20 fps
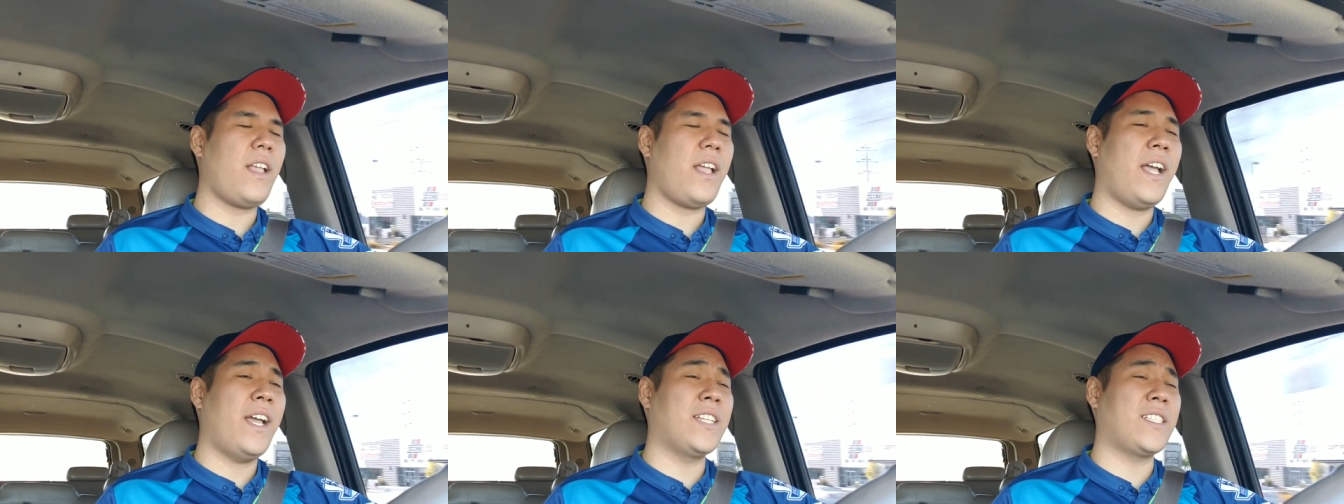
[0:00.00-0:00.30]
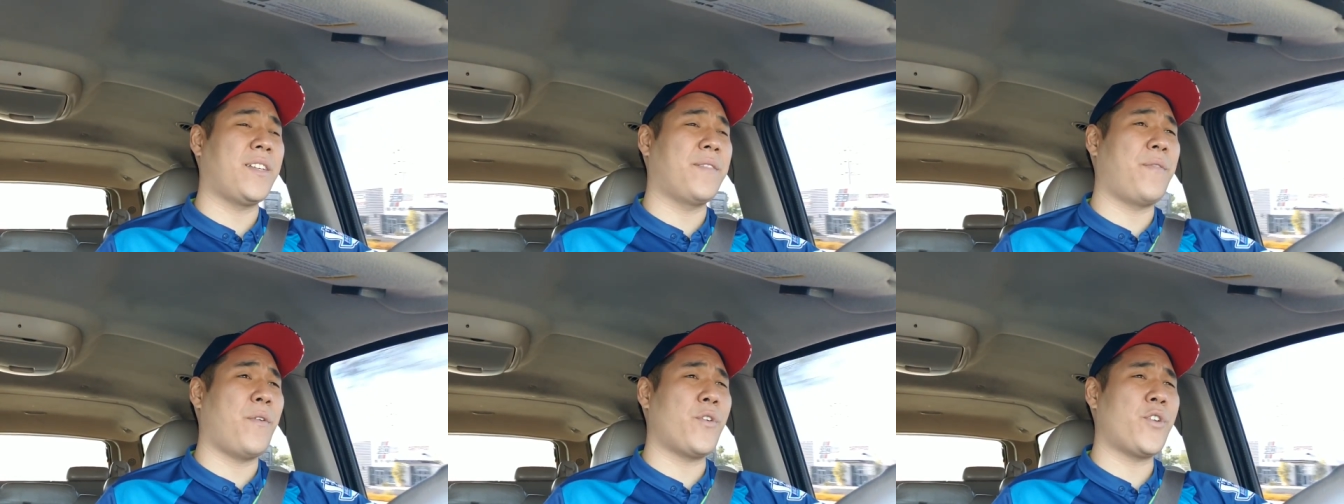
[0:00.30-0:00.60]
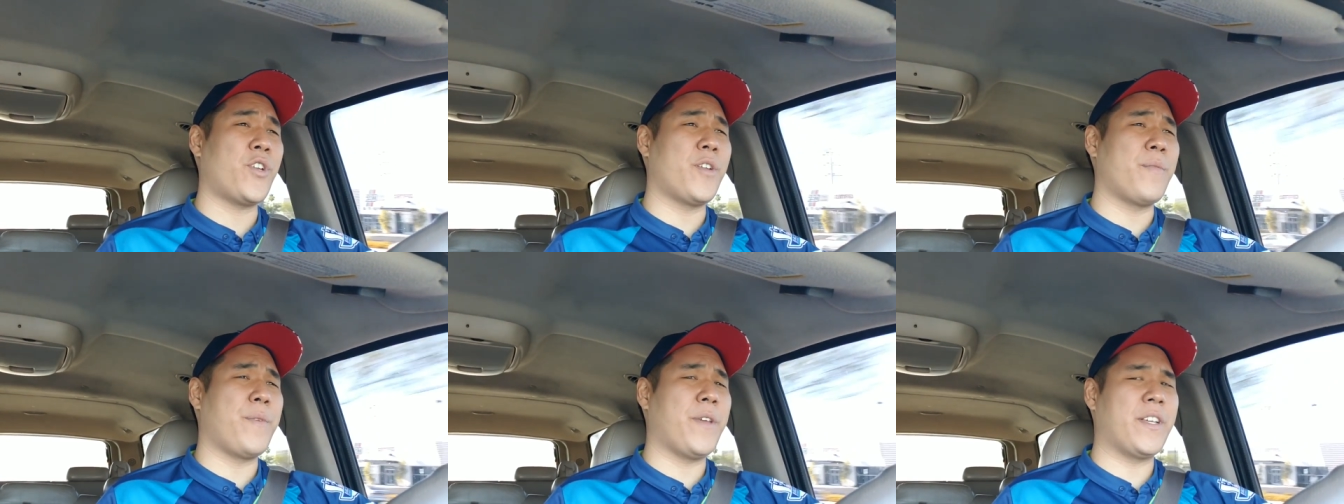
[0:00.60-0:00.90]
It's
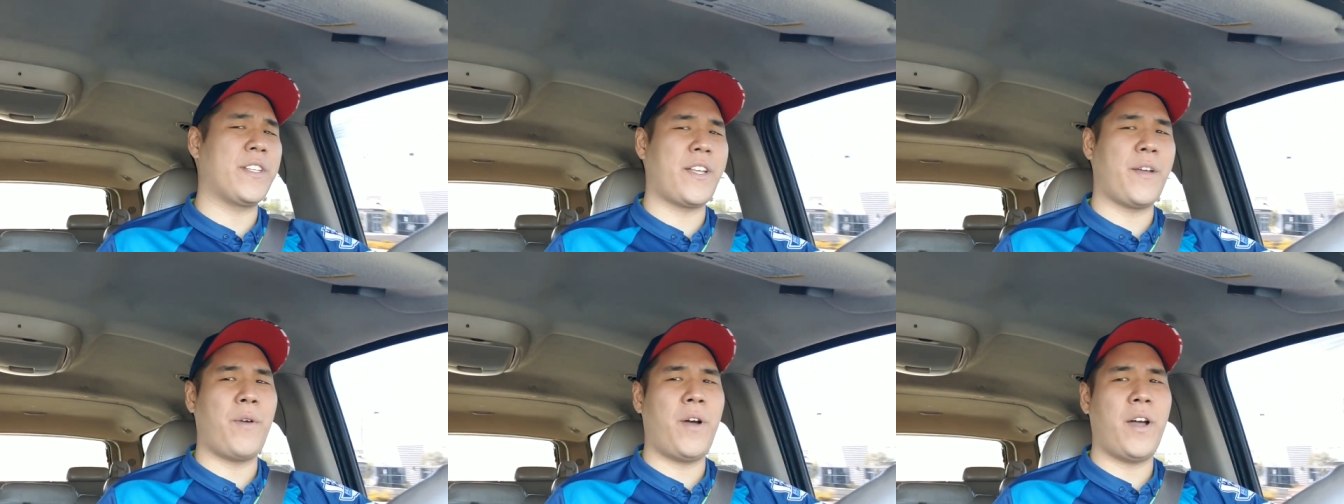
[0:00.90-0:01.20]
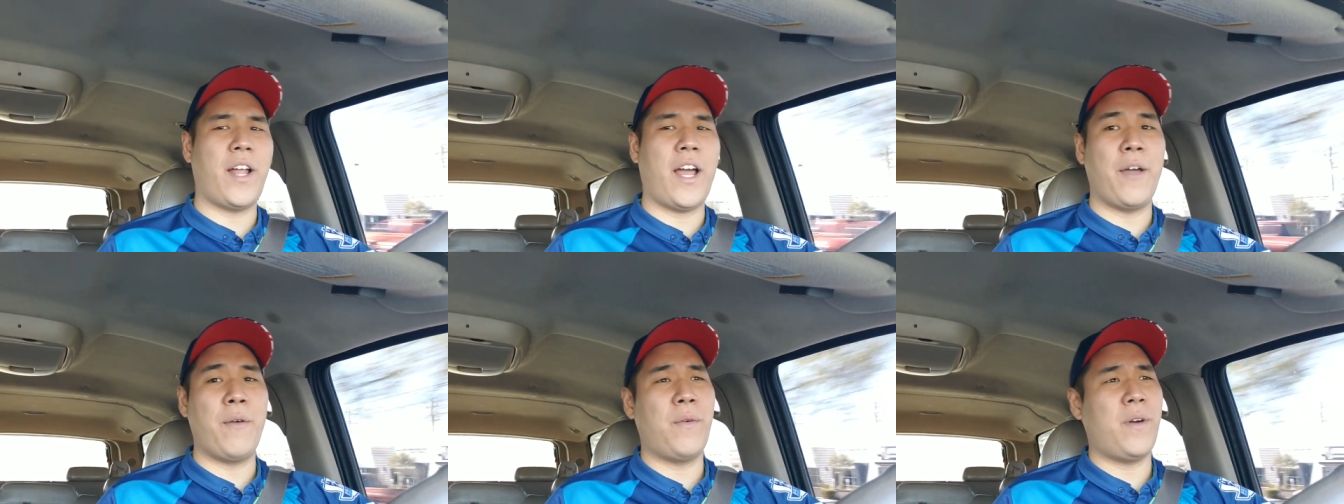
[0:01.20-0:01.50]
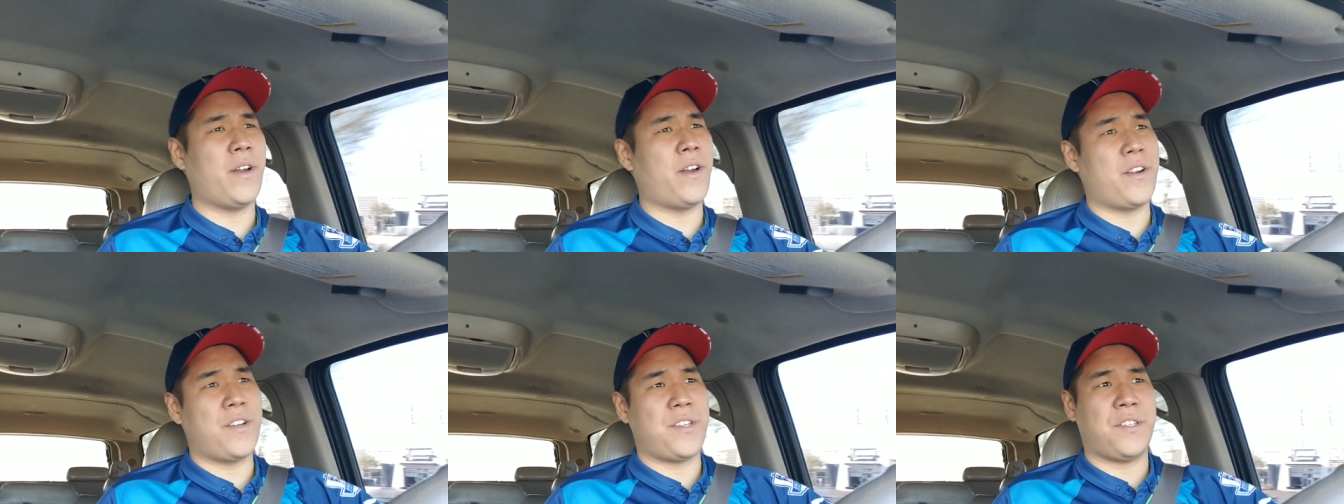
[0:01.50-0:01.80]
unfortunate because I want
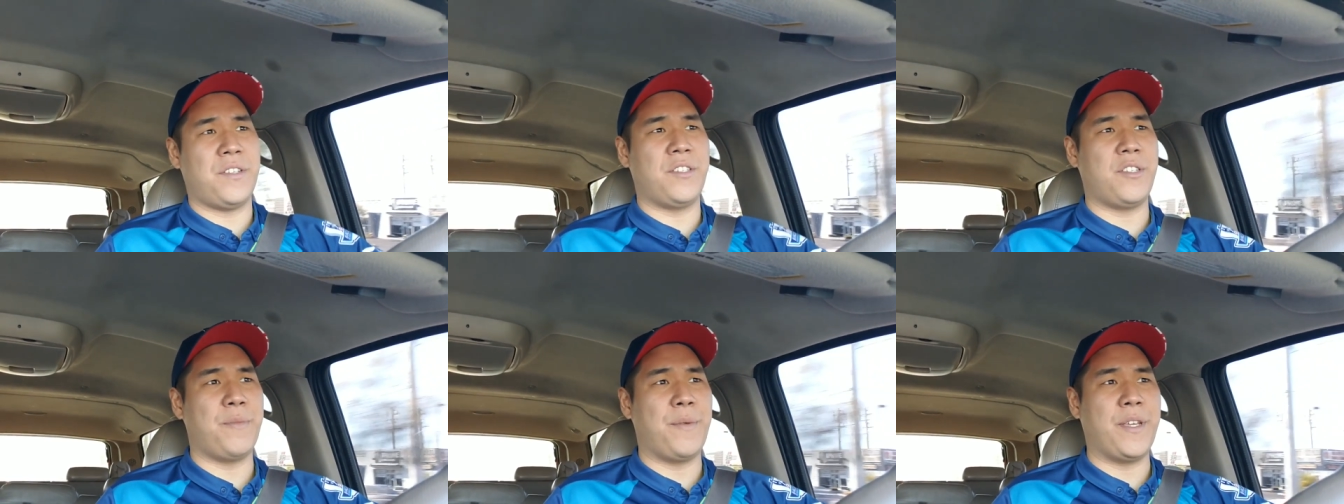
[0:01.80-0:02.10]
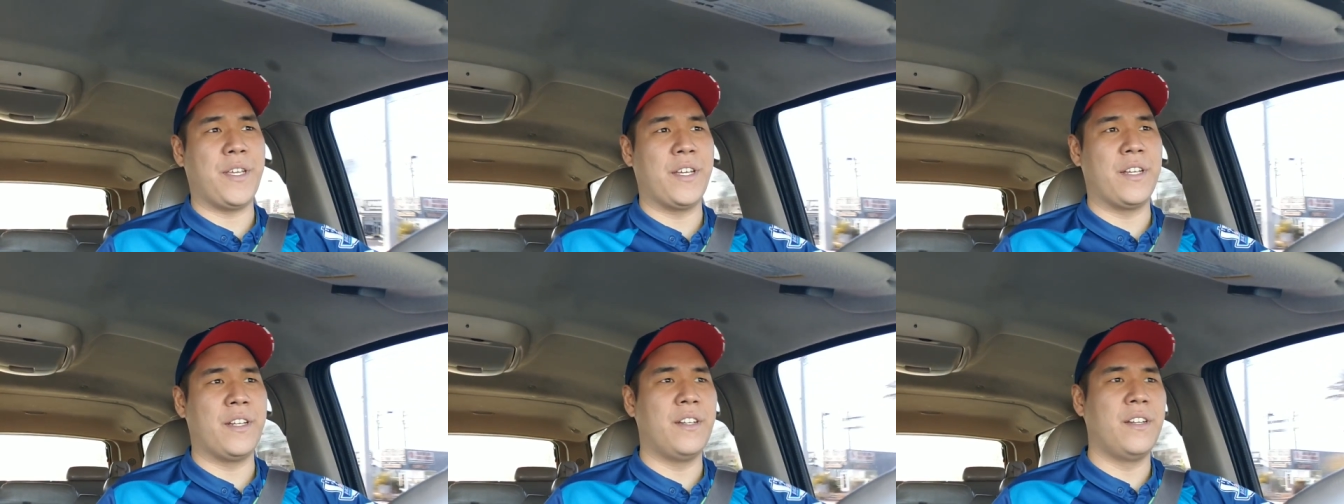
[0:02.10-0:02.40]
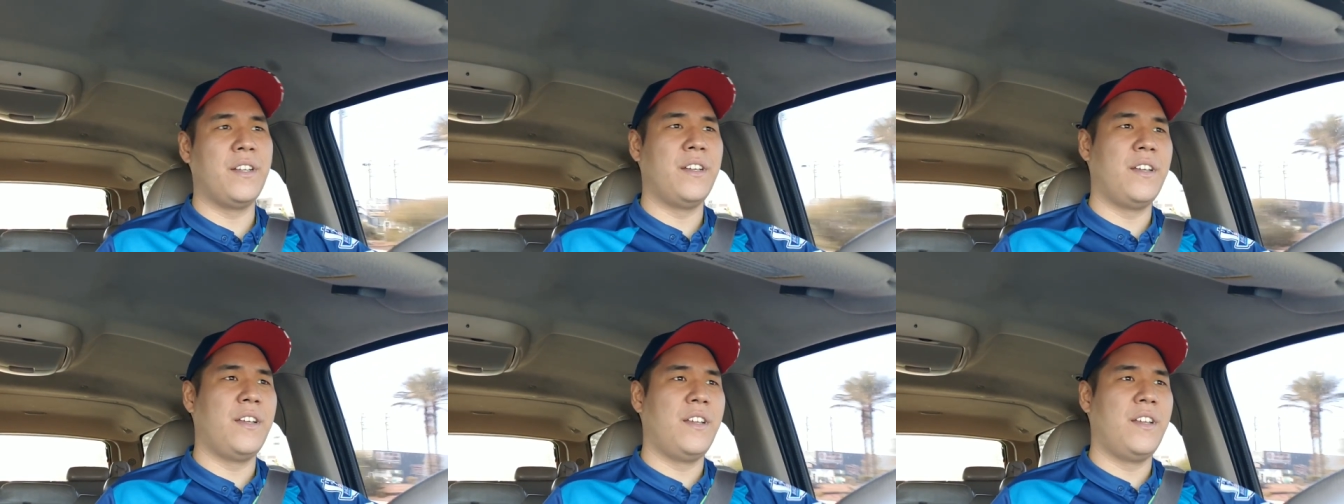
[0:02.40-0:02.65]
Arsenal to be good.